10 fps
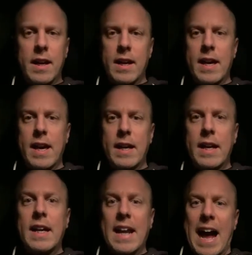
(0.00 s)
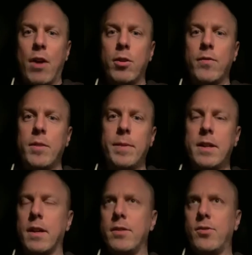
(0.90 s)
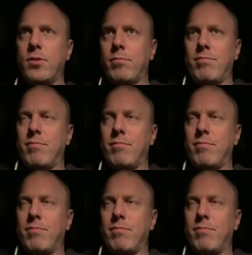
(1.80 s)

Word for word: And I got out of it because